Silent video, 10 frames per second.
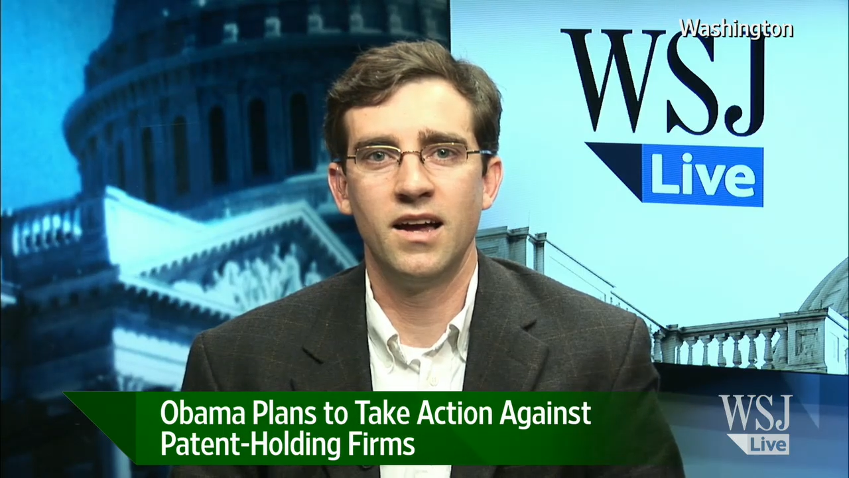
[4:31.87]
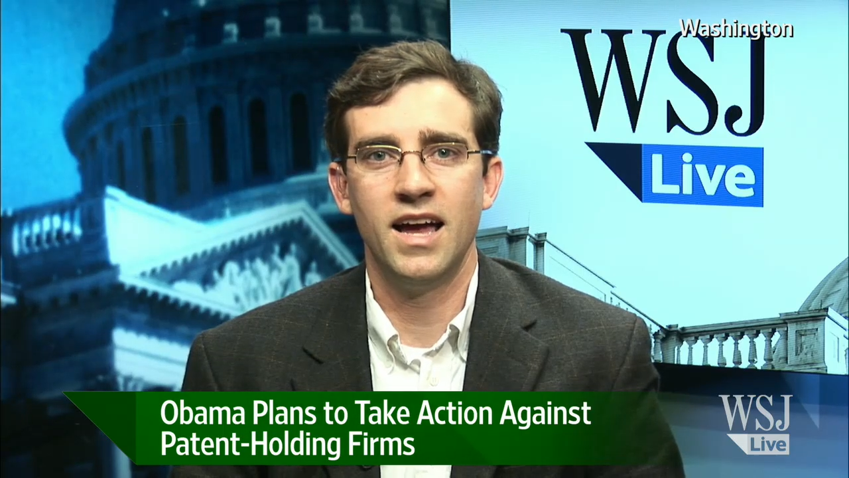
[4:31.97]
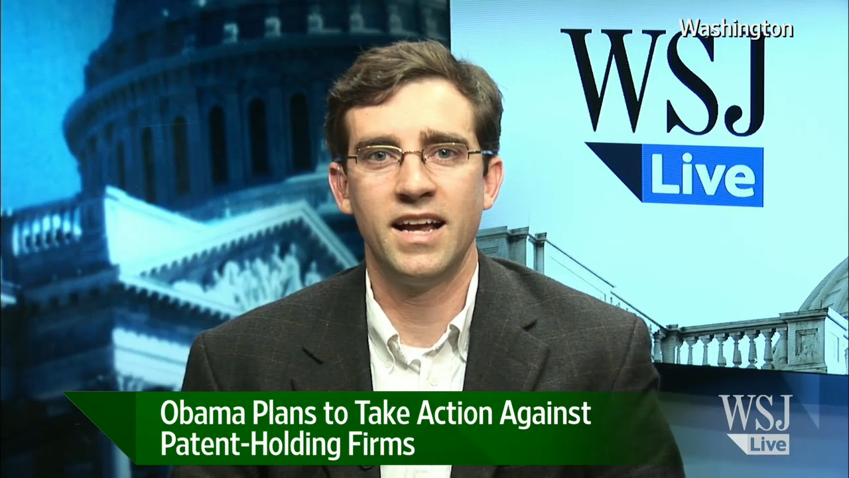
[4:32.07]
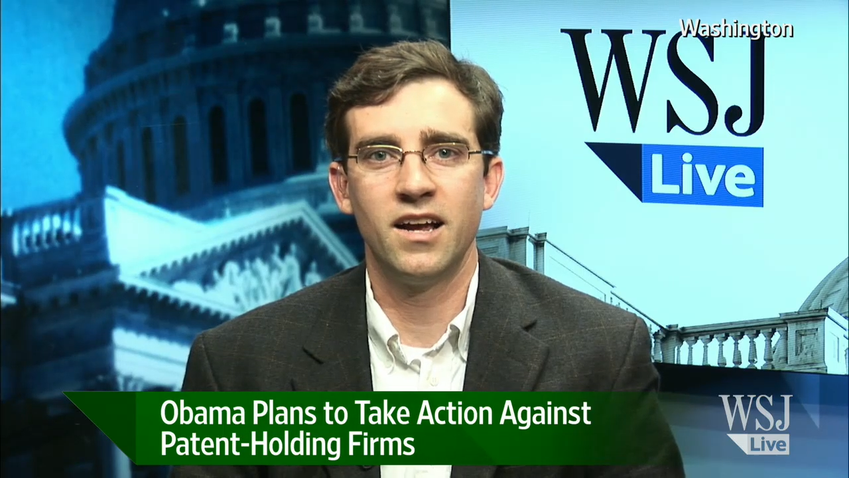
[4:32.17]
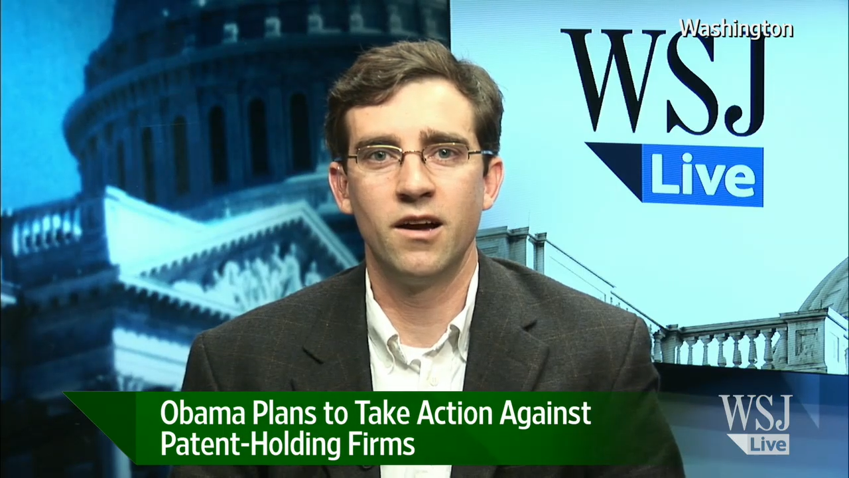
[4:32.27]

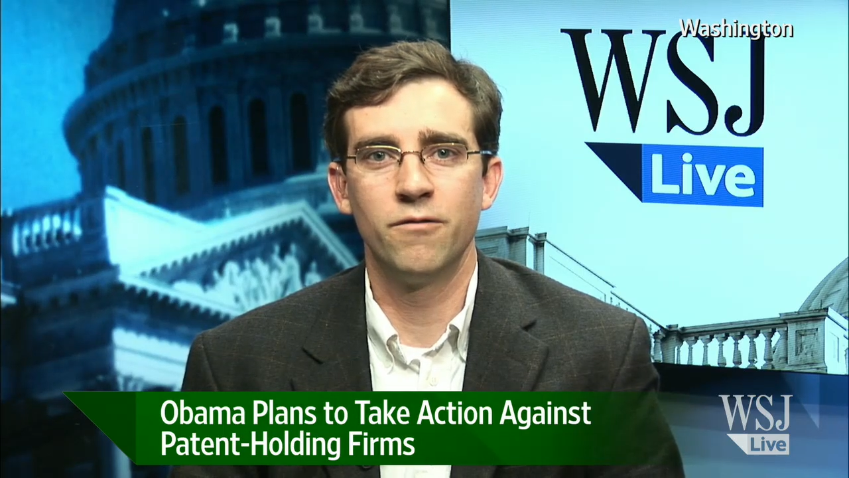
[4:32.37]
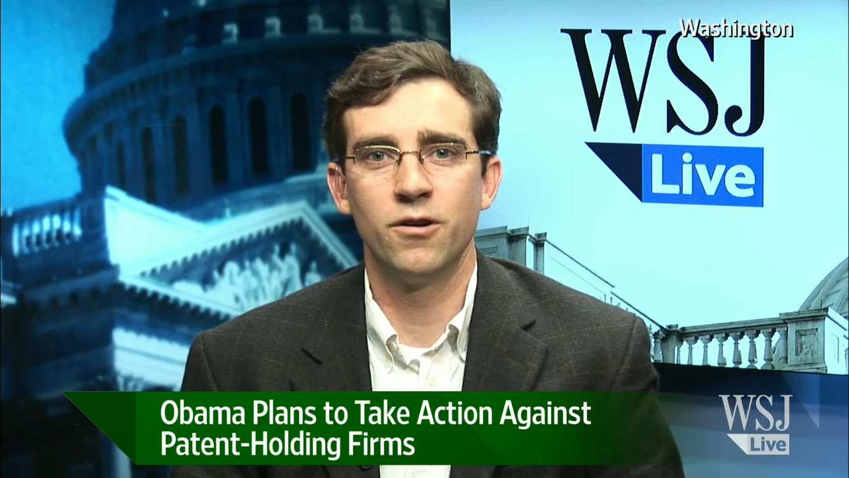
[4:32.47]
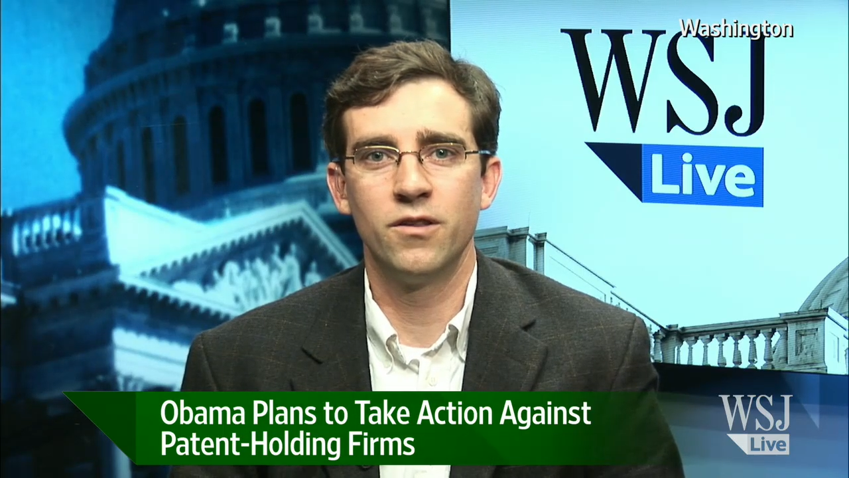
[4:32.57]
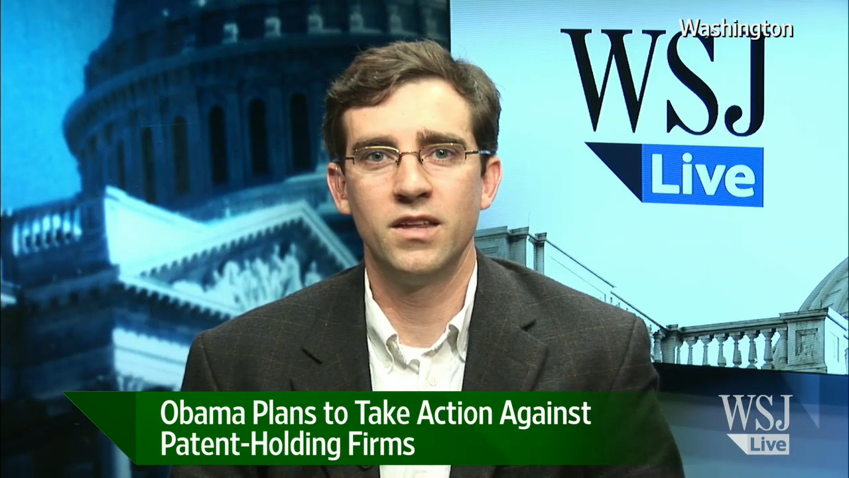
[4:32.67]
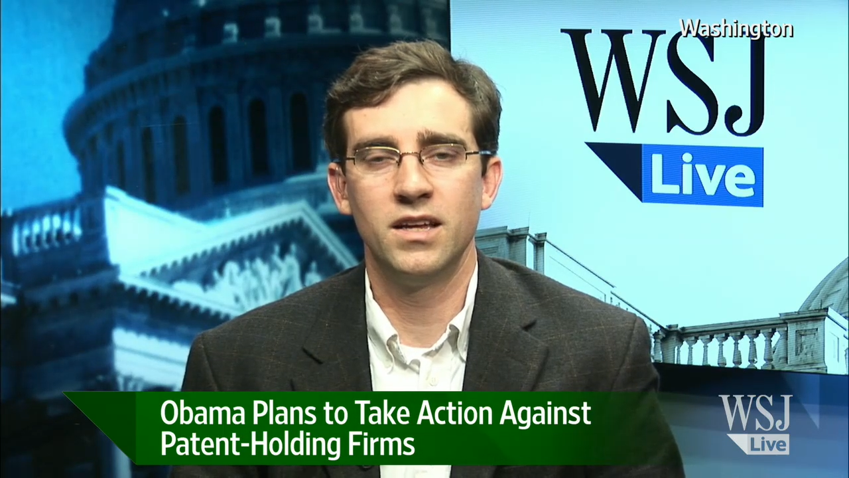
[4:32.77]
hanging
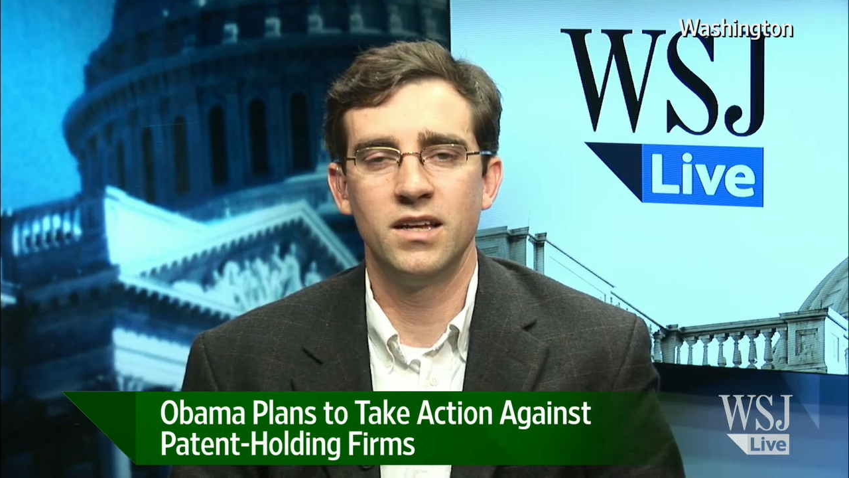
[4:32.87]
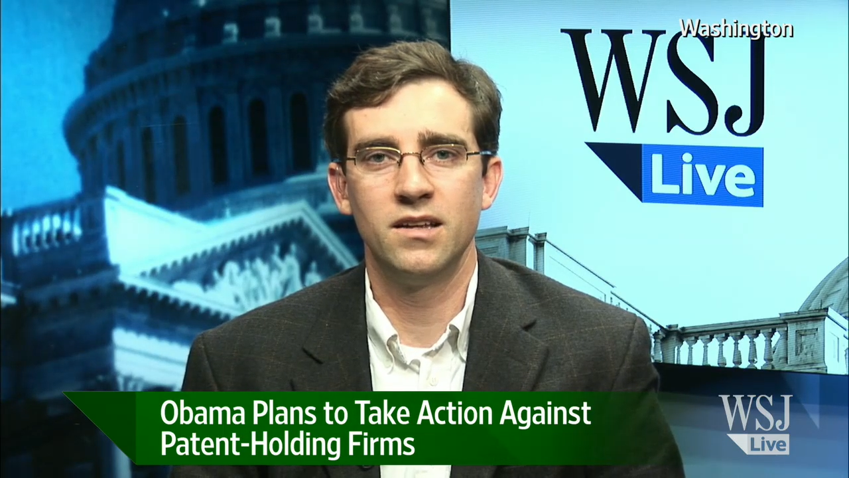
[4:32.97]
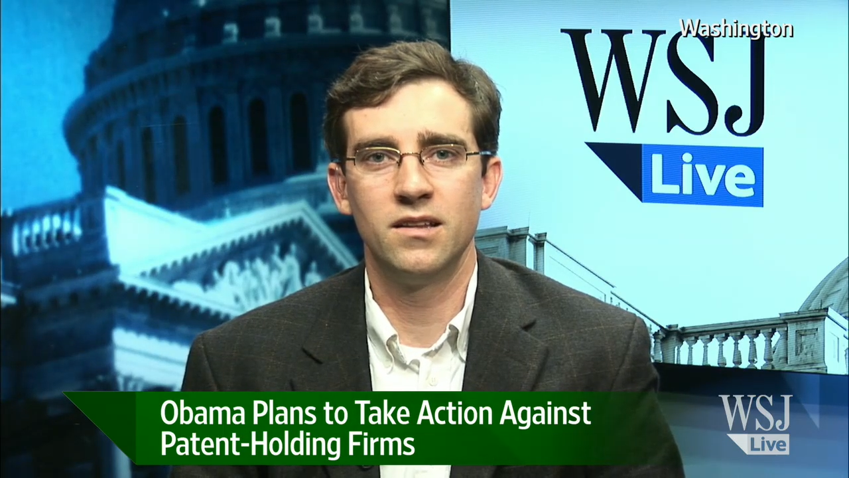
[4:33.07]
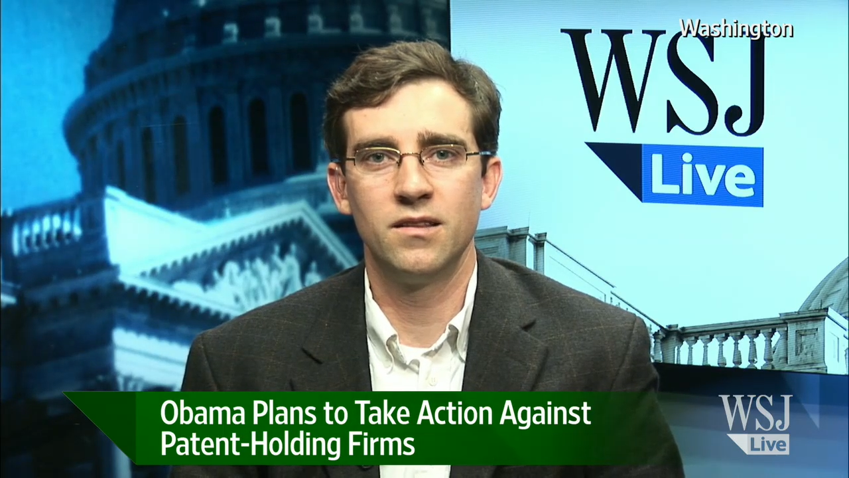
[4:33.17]
over the,